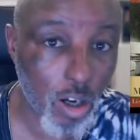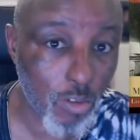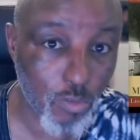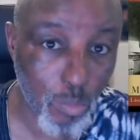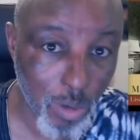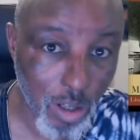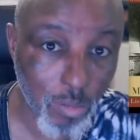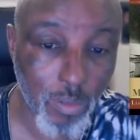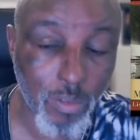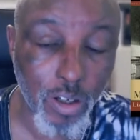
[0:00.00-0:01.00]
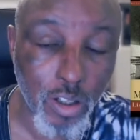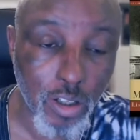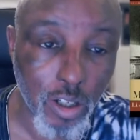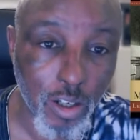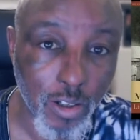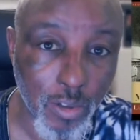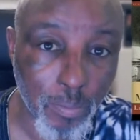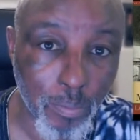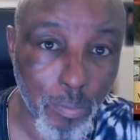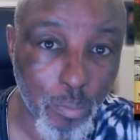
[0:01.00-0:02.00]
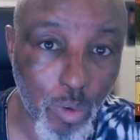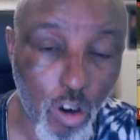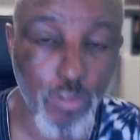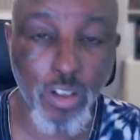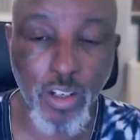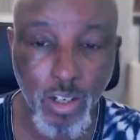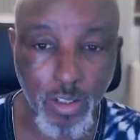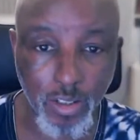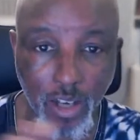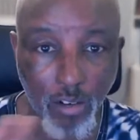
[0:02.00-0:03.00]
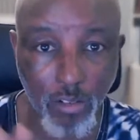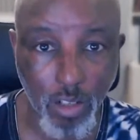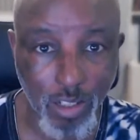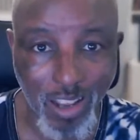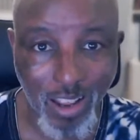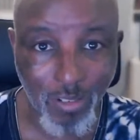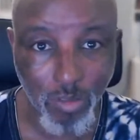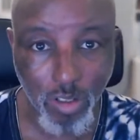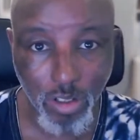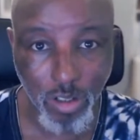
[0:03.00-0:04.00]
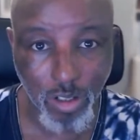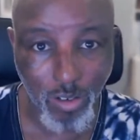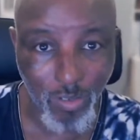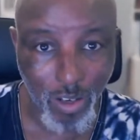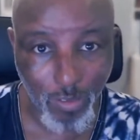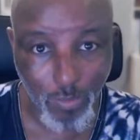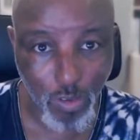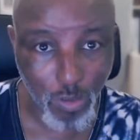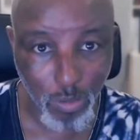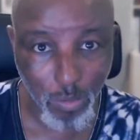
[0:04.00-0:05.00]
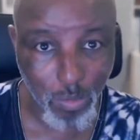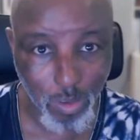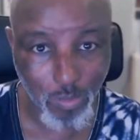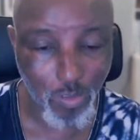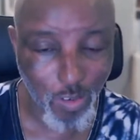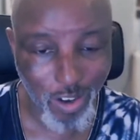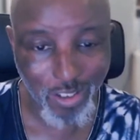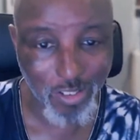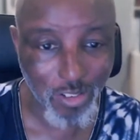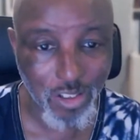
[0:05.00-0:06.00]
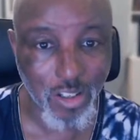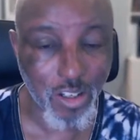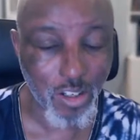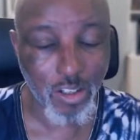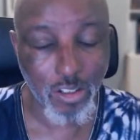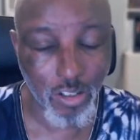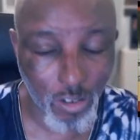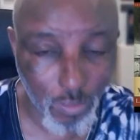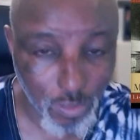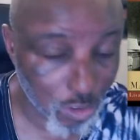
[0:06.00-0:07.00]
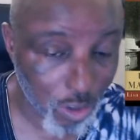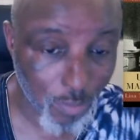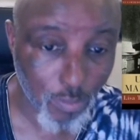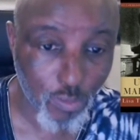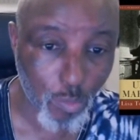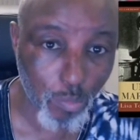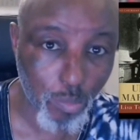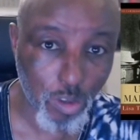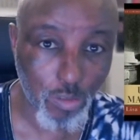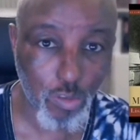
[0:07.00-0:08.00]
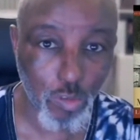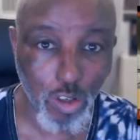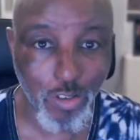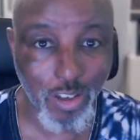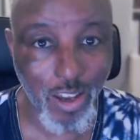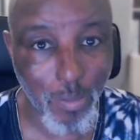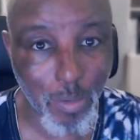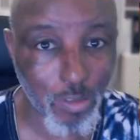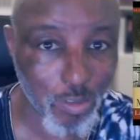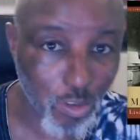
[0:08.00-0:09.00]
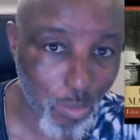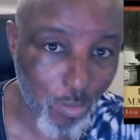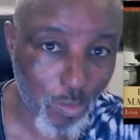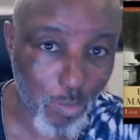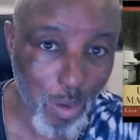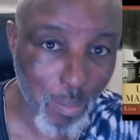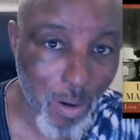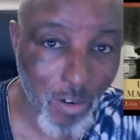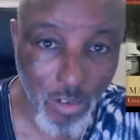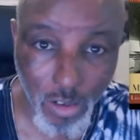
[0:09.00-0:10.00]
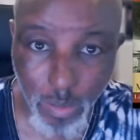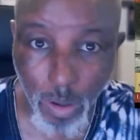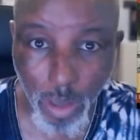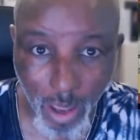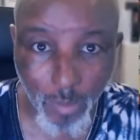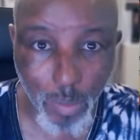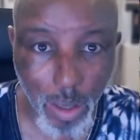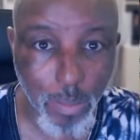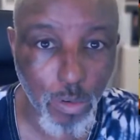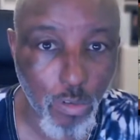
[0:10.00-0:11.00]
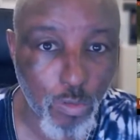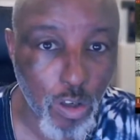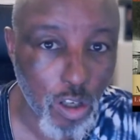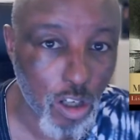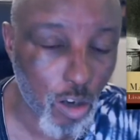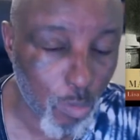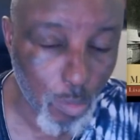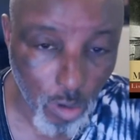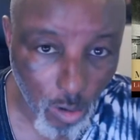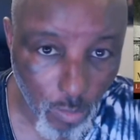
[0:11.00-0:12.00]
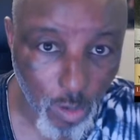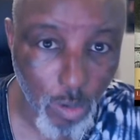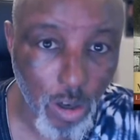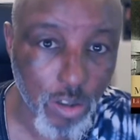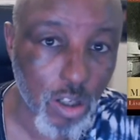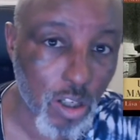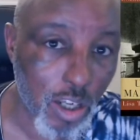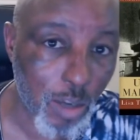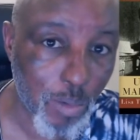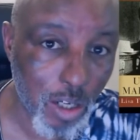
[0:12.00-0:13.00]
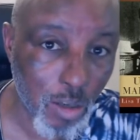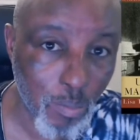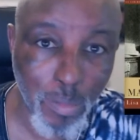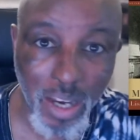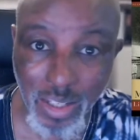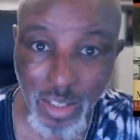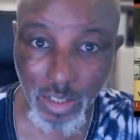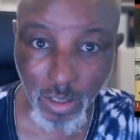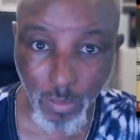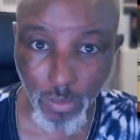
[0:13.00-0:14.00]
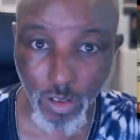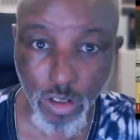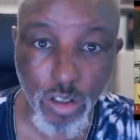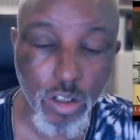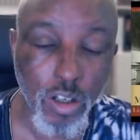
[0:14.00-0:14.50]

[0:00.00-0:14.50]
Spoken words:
unfamiliar with. We're often narrowed it down to kind of like a few icons, often not even from the UK, but normally from the Americas. But we have people who have come from all over the world and made an amazing difference,